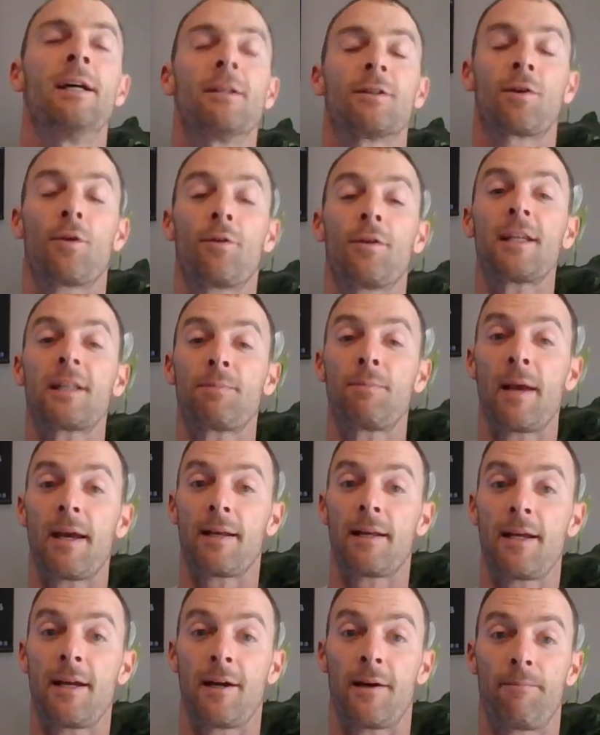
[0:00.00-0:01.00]
So, this
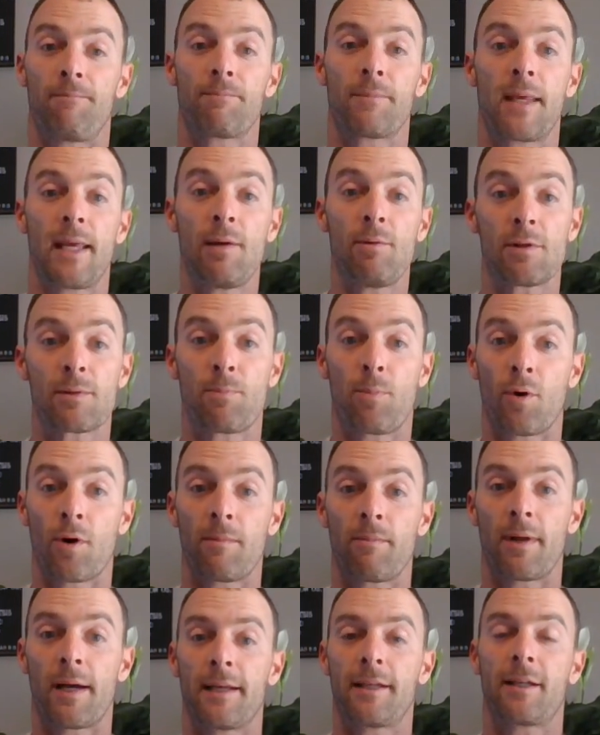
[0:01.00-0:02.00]
man here, he was
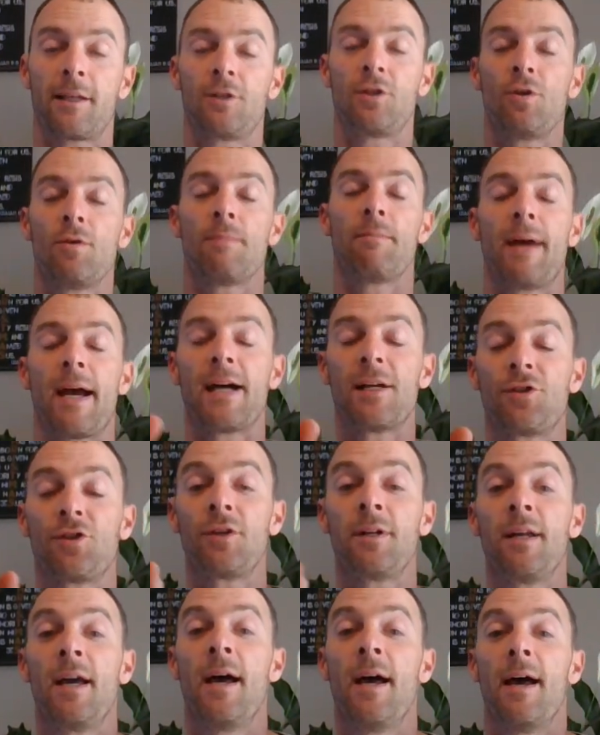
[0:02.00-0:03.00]
born blind. Could you
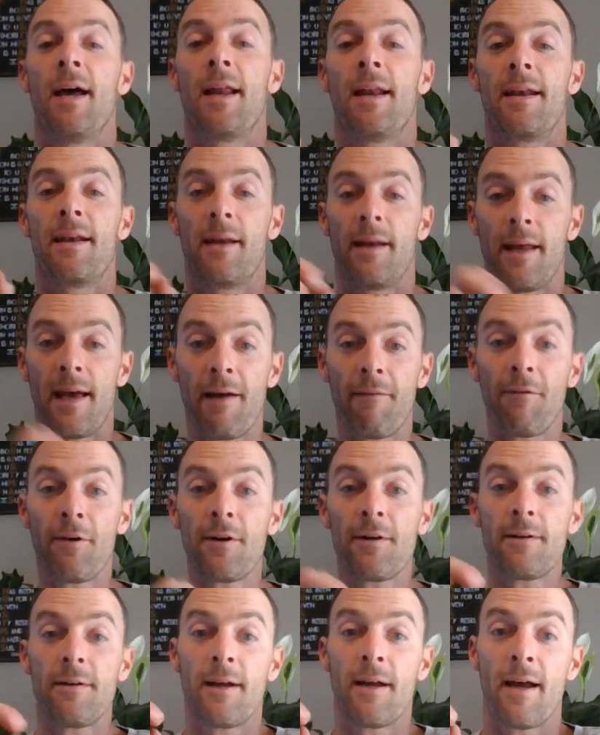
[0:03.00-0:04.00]
imagine
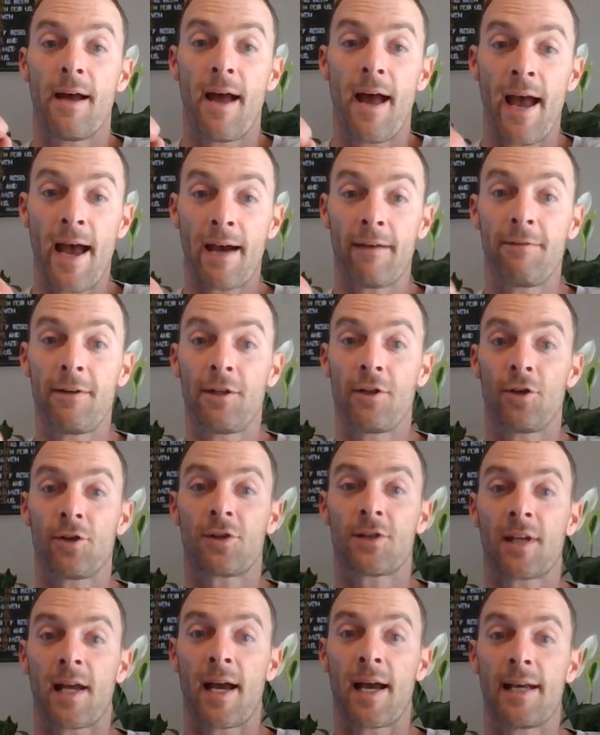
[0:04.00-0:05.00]
never having your
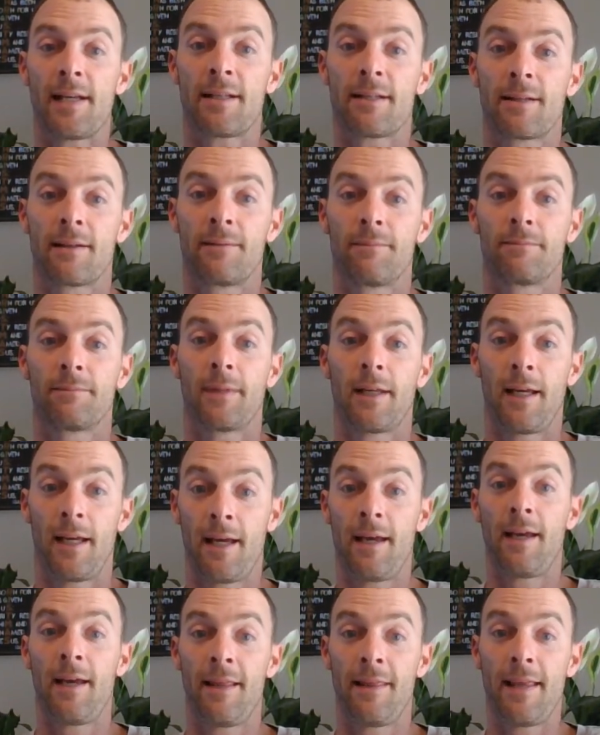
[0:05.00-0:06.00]
sight
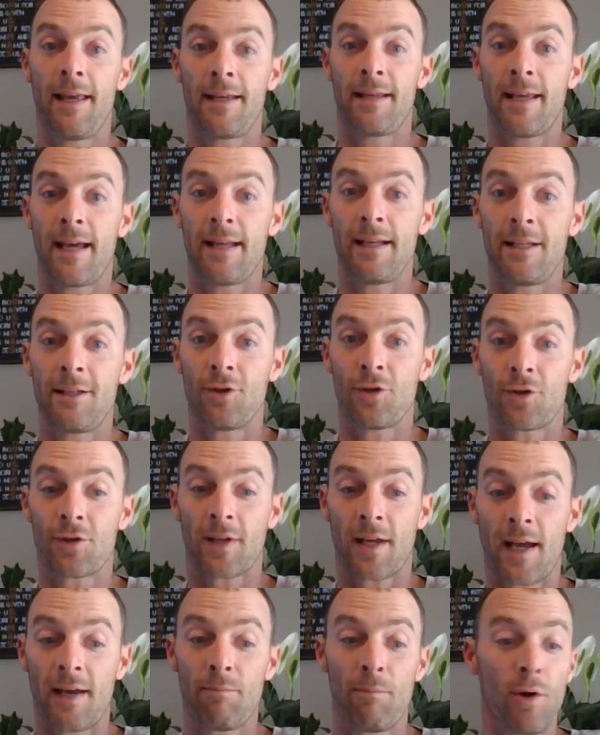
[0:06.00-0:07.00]
and then getting your
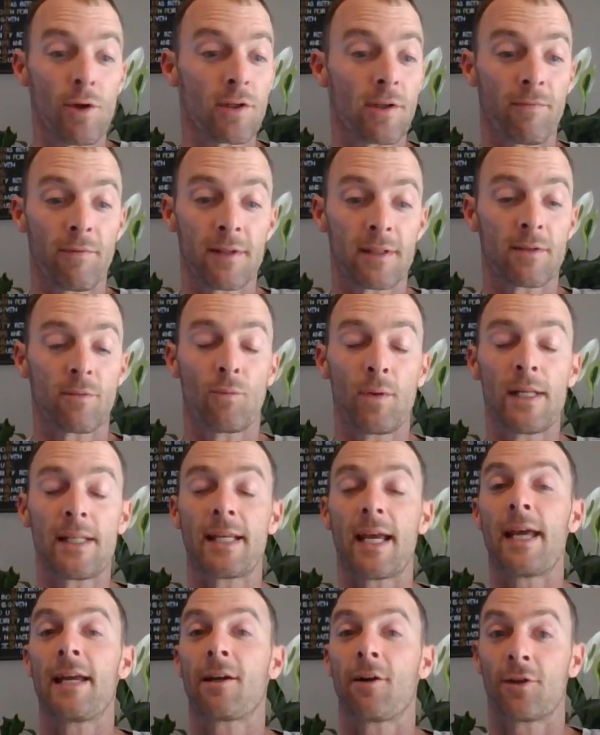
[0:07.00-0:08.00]
sight. Most of us, we
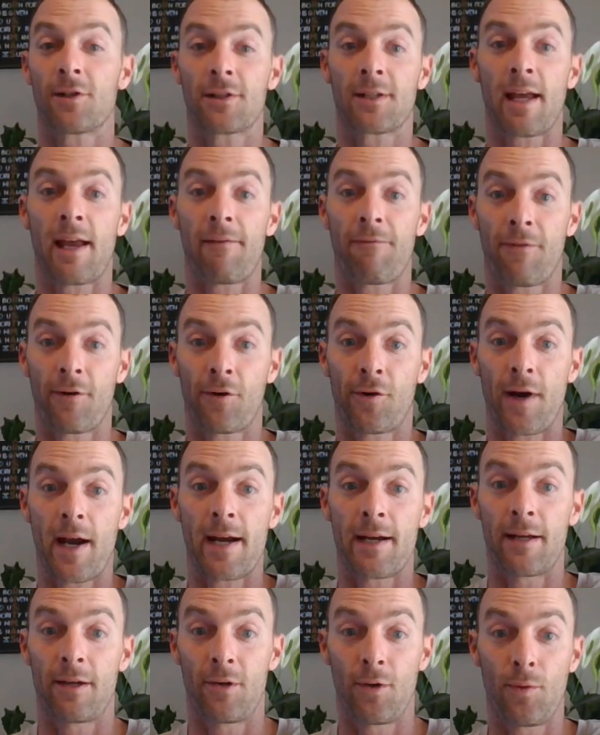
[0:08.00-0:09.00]
take our sight for
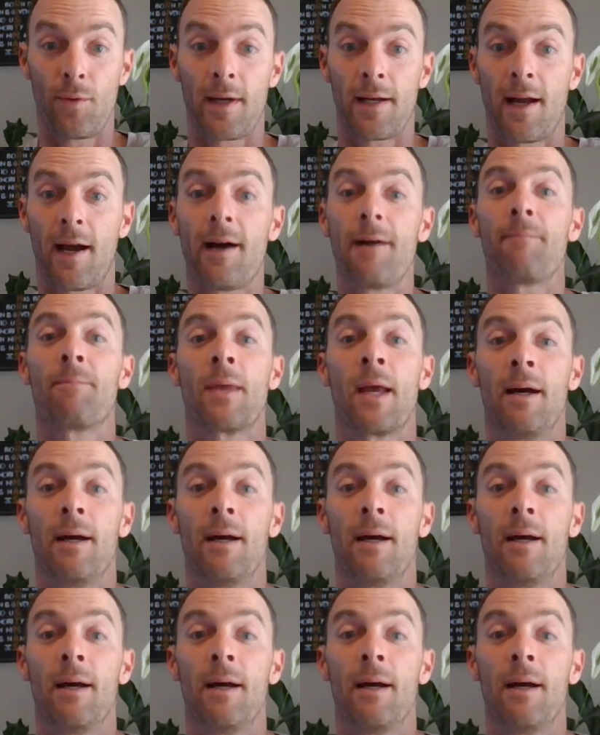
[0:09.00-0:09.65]
granted, do we not?